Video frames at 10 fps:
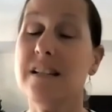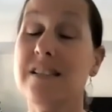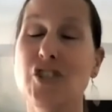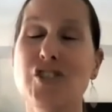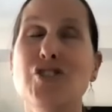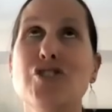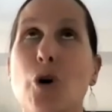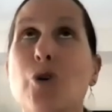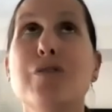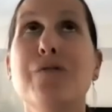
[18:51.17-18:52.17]
It's just
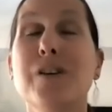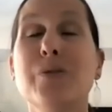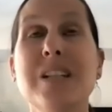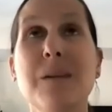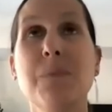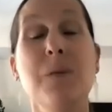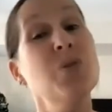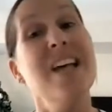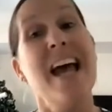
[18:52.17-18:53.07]
so difficult to get people's